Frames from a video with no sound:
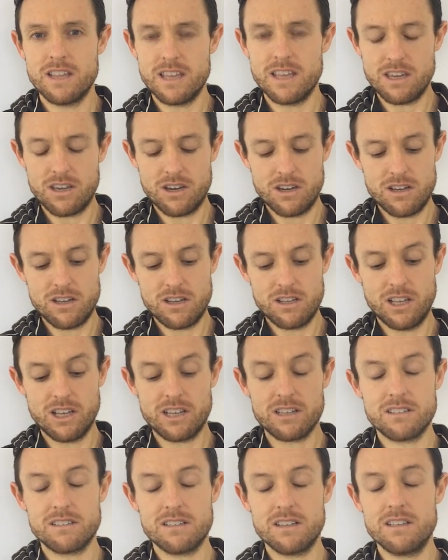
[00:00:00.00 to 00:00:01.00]
there you go.
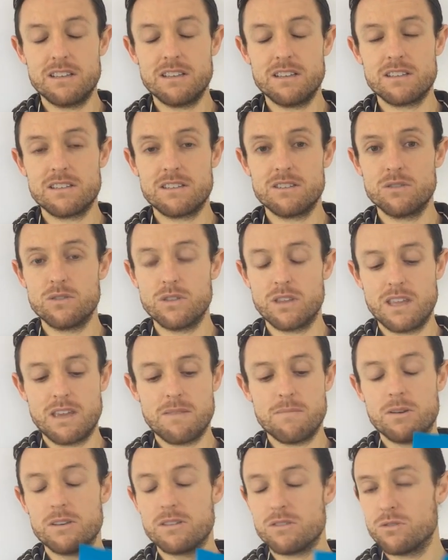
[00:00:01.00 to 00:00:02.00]
Like I said, they're still
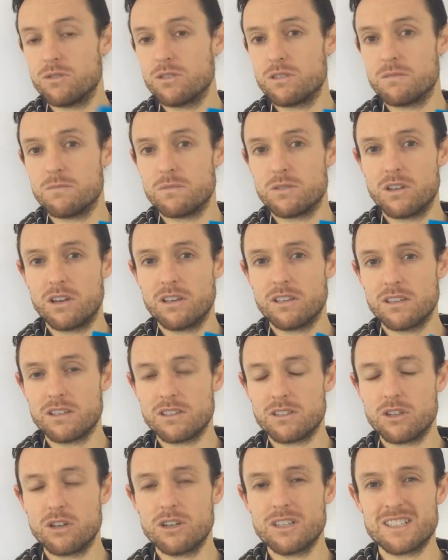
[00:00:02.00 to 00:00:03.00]
the most awesome
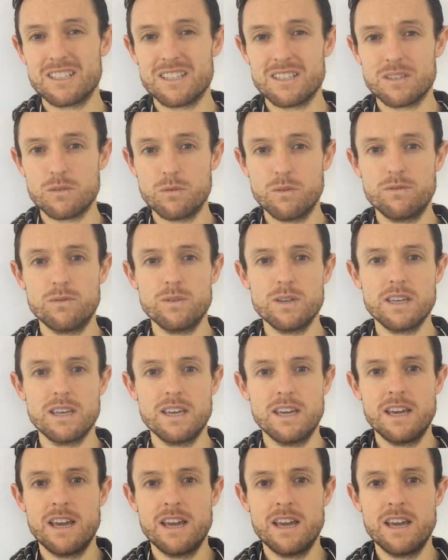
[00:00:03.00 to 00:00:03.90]
cycling socks, Swiftwick.